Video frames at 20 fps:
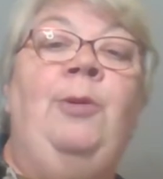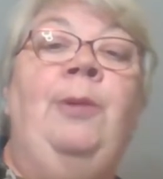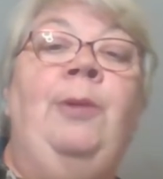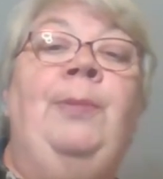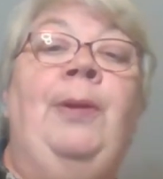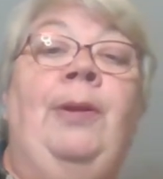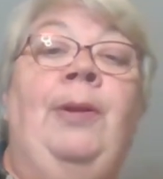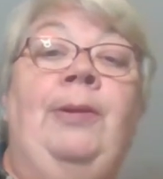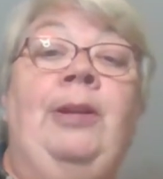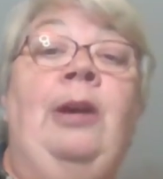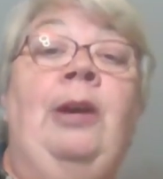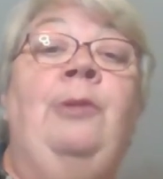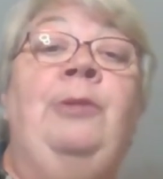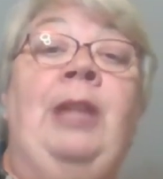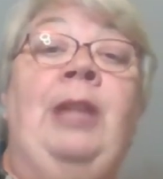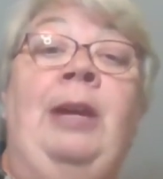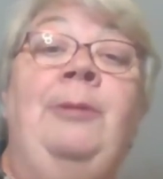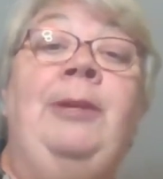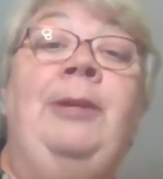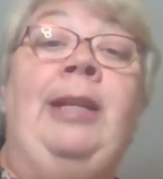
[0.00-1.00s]
polio,
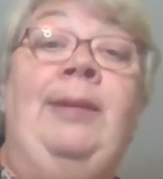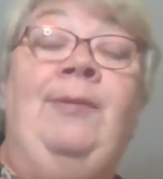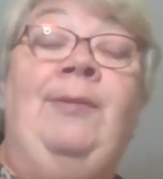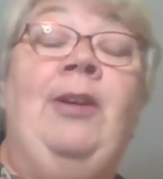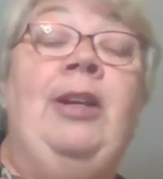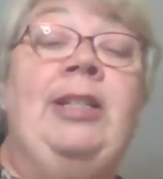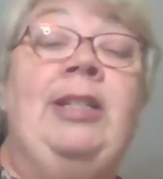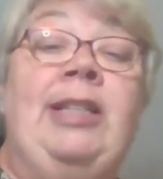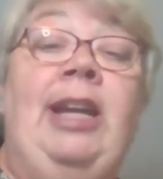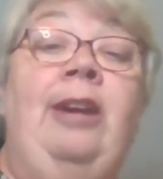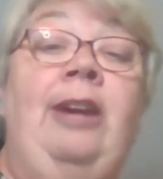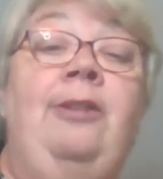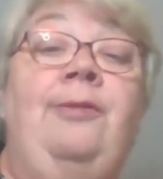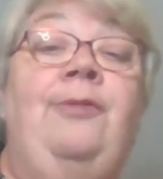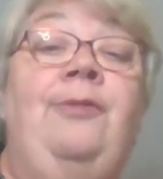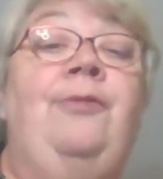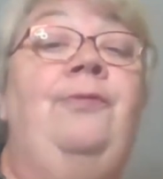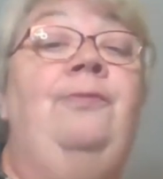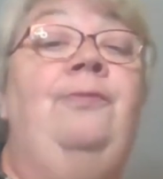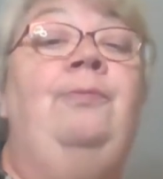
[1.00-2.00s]
they would get very scared,
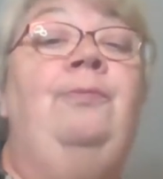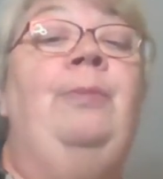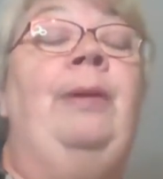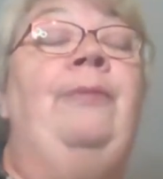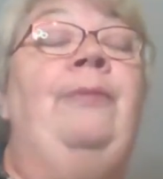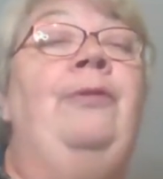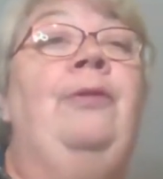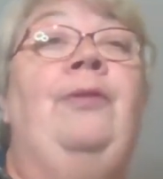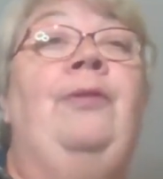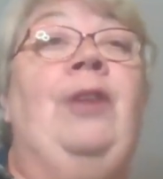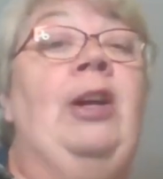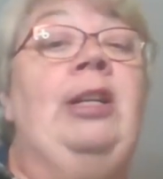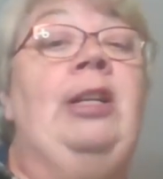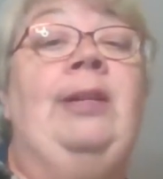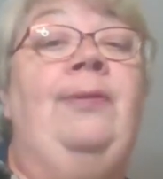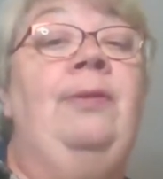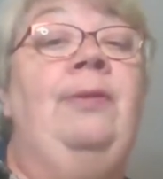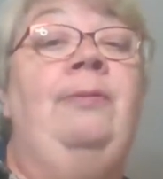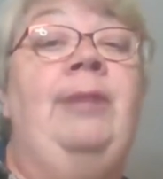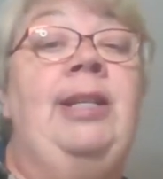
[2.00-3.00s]
but for a very
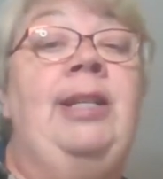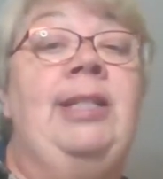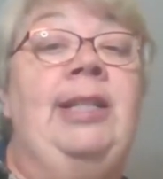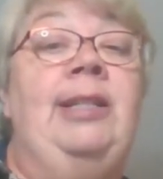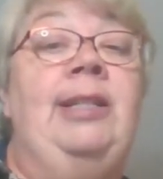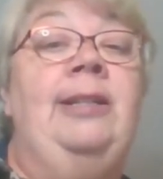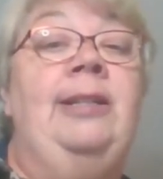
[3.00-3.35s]
different reason.